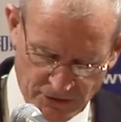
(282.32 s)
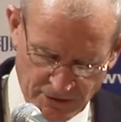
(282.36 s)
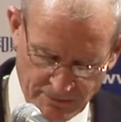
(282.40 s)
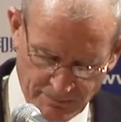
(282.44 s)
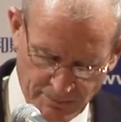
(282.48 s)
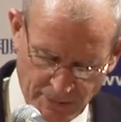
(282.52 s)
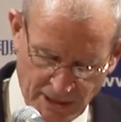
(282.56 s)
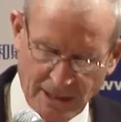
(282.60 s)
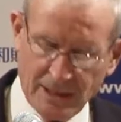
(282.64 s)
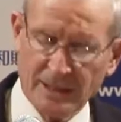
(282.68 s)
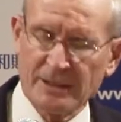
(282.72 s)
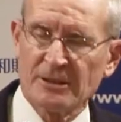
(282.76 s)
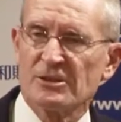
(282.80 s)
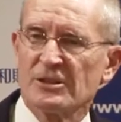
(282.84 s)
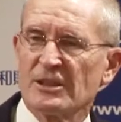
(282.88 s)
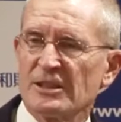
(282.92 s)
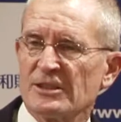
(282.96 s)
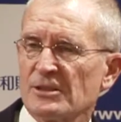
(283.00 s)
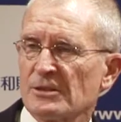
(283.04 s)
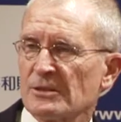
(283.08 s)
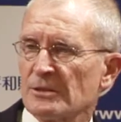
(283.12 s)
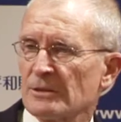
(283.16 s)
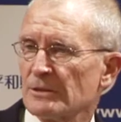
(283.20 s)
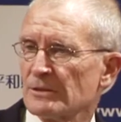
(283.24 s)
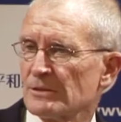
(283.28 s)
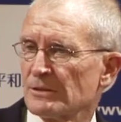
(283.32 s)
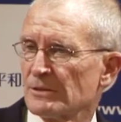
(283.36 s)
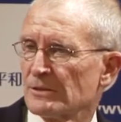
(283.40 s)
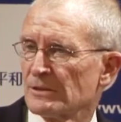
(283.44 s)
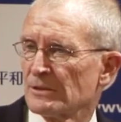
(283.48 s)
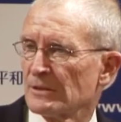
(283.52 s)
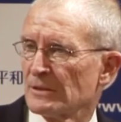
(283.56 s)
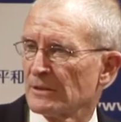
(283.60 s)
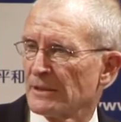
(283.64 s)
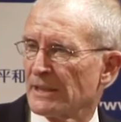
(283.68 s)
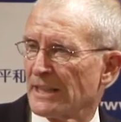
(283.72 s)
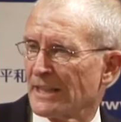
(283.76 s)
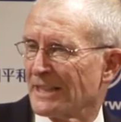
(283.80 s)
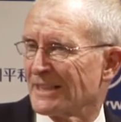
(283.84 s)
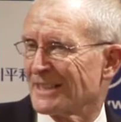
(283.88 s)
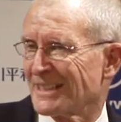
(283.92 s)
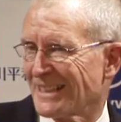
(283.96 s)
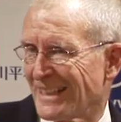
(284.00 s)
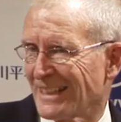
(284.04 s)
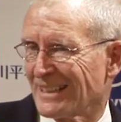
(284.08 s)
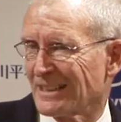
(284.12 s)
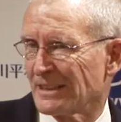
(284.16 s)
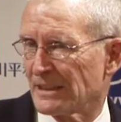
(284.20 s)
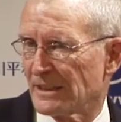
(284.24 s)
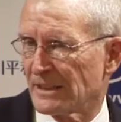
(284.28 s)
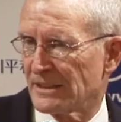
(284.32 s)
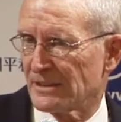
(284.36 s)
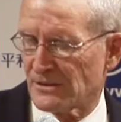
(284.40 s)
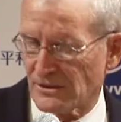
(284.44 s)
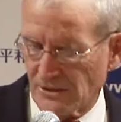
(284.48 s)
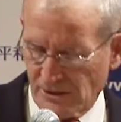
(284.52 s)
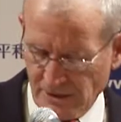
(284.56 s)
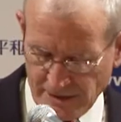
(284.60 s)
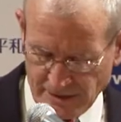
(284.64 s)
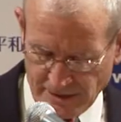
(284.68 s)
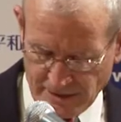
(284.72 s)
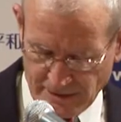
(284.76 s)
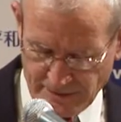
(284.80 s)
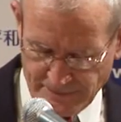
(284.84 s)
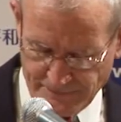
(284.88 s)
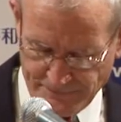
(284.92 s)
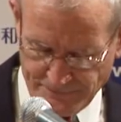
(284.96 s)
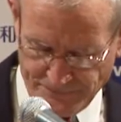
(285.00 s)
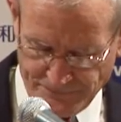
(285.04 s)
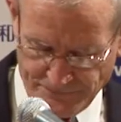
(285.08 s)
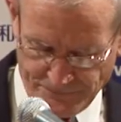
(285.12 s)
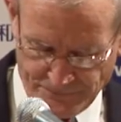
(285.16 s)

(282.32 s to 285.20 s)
symbolic gestures that antagonized China.